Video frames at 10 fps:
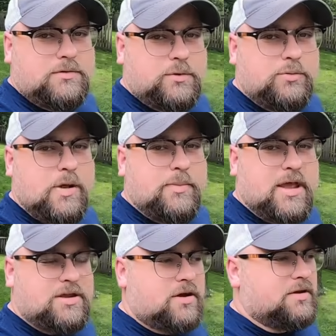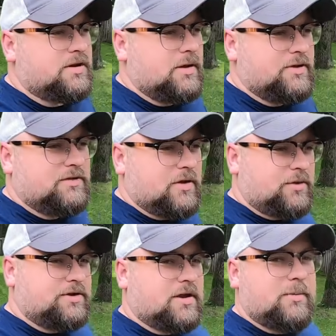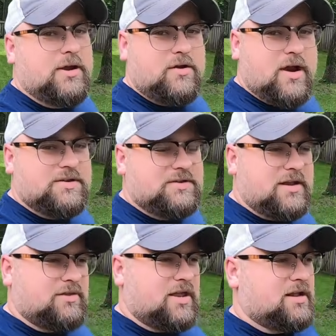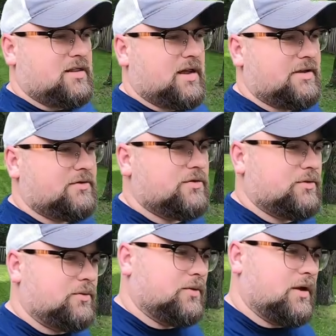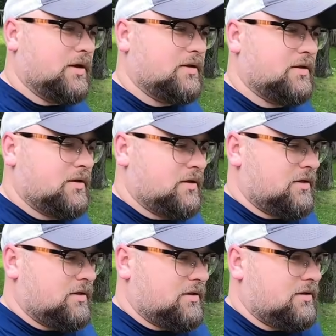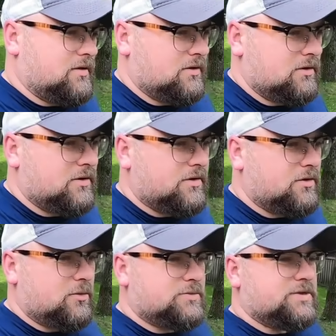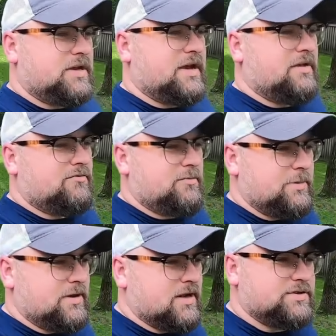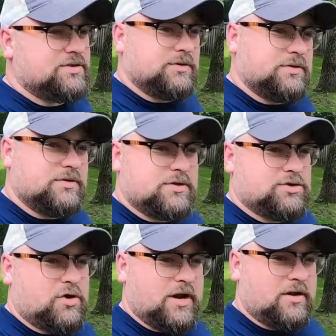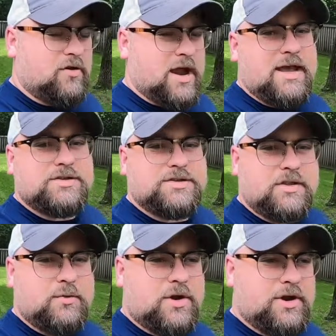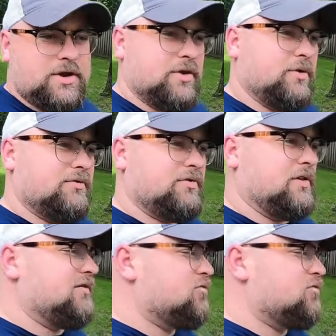So we're in my backyard today because I want to talk about grass. I have a lot of clients who look at homes that have maybe not such great grass, and they want to know if they'll